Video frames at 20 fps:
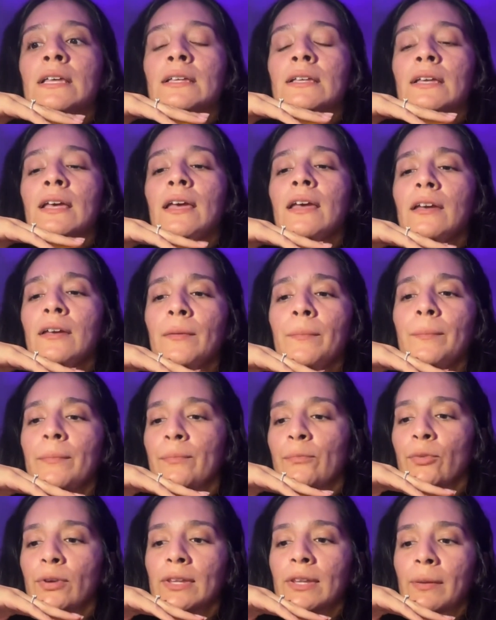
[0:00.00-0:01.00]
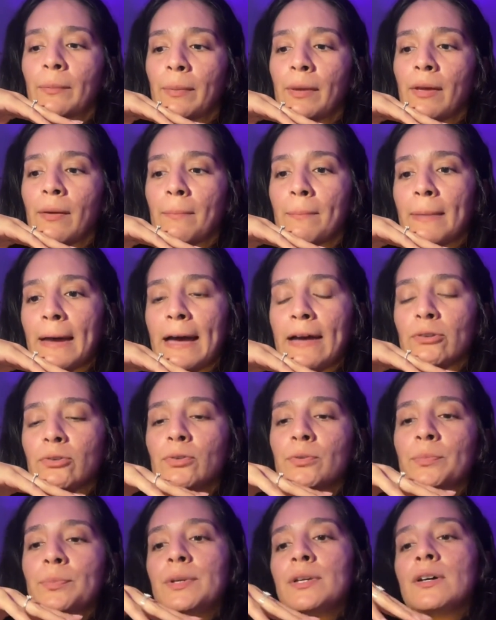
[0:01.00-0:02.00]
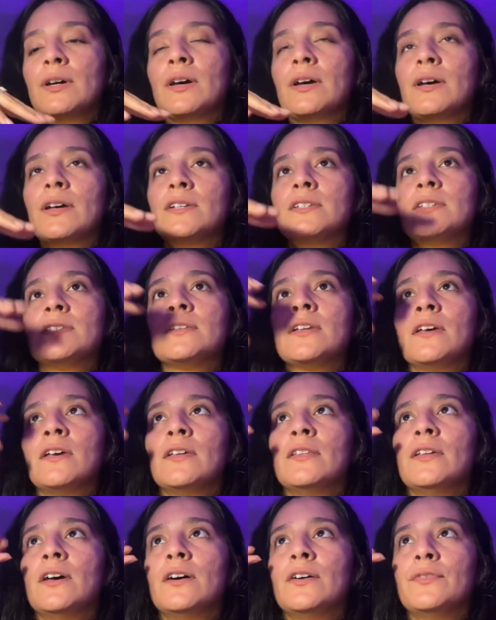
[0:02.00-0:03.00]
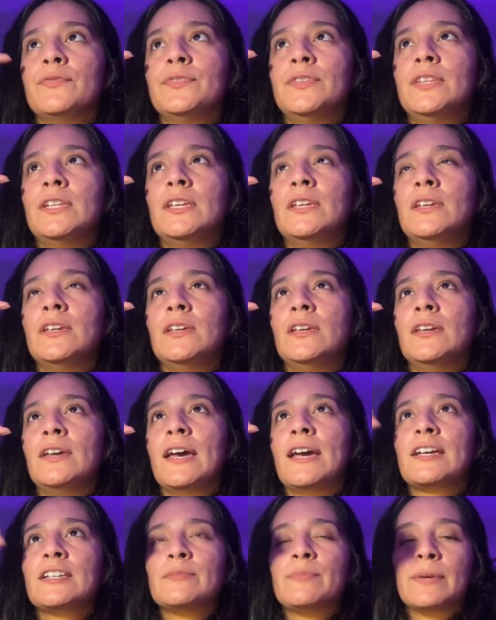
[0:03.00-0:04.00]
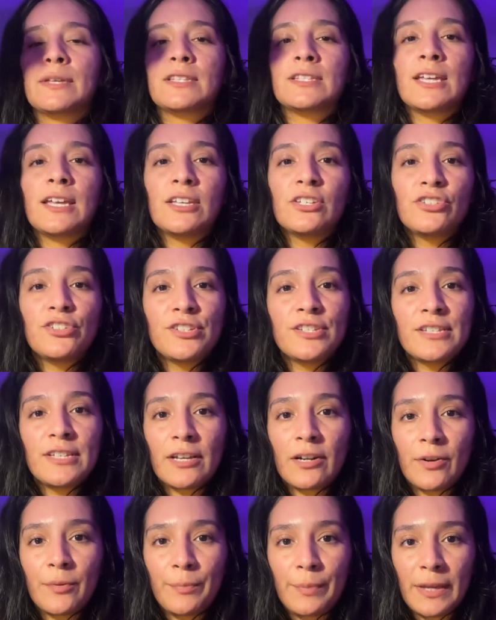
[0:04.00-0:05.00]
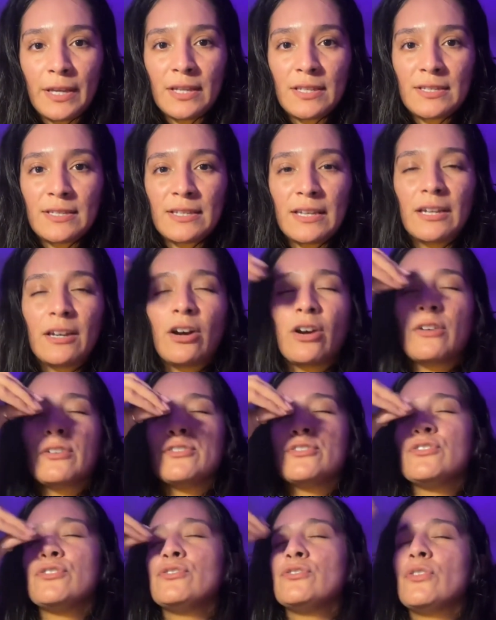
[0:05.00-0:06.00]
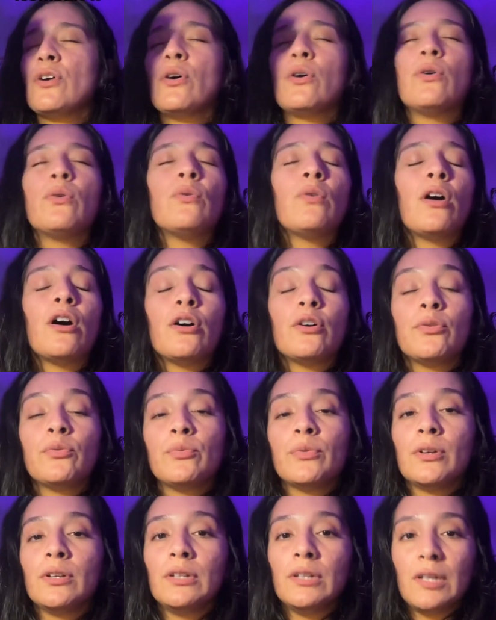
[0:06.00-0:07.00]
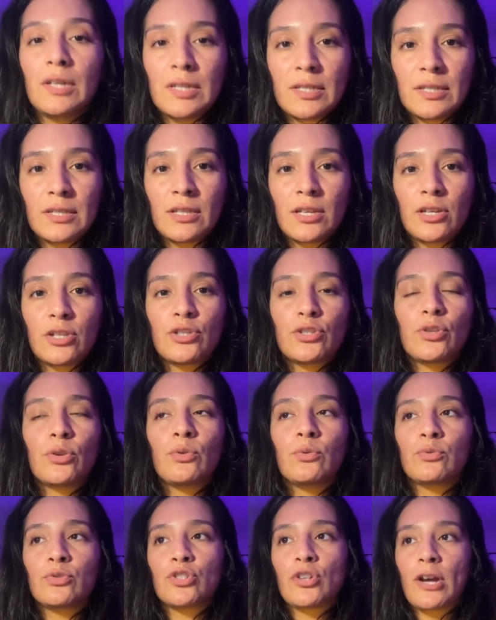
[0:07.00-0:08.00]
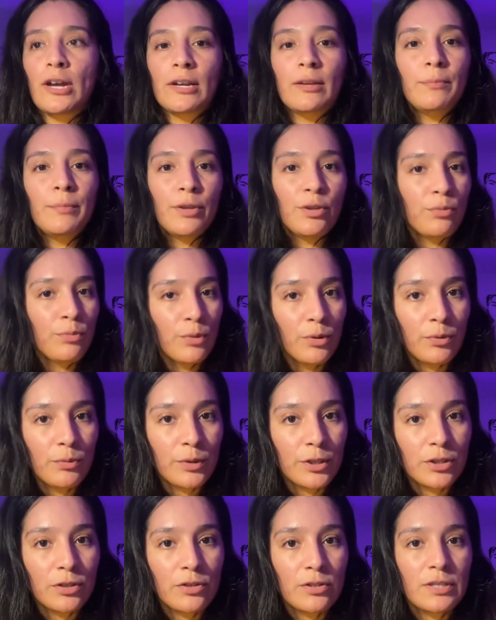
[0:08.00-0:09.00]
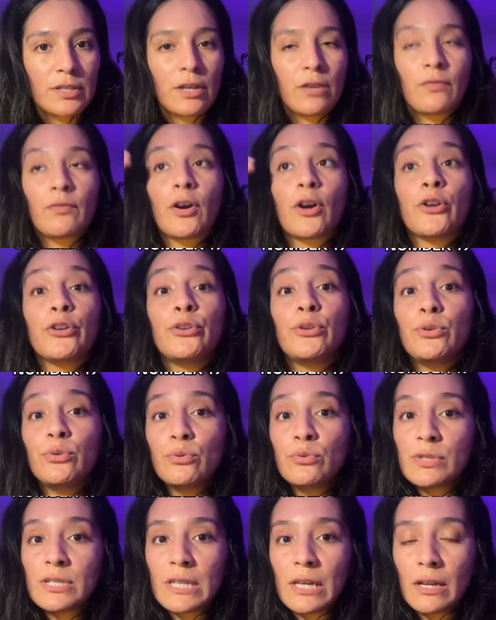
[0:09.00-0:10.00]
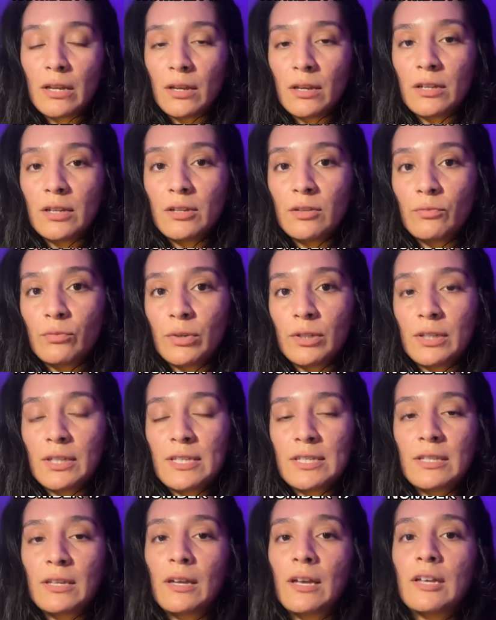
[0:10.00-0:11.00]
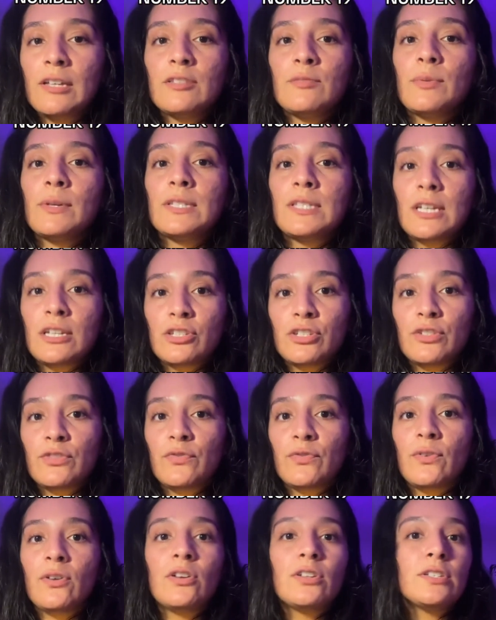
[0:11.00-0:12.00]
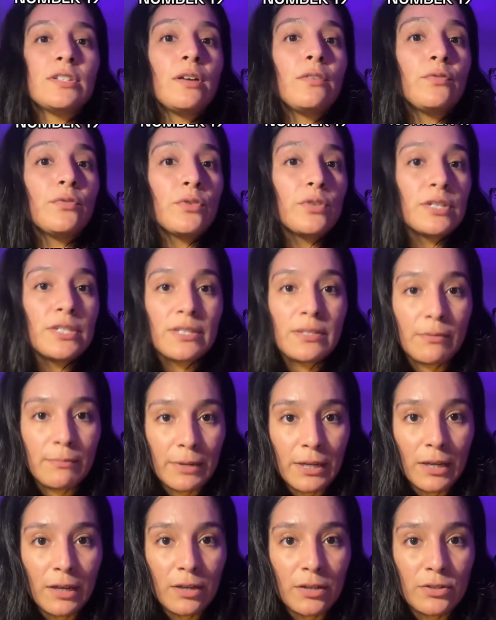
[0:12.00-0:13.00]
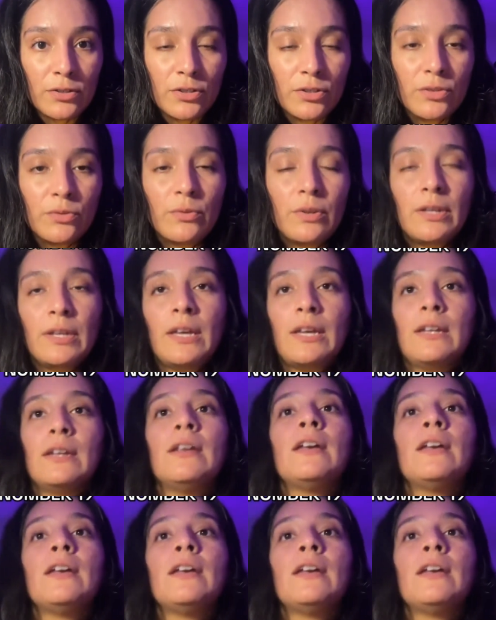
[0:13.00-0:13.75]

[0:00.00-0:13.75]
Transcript: it can really be a battle because of the expectations that are being set are so unrealistic. So try to be real with yourself. Are you setting unrealistic expectations for yourself, or is somebody else doing it?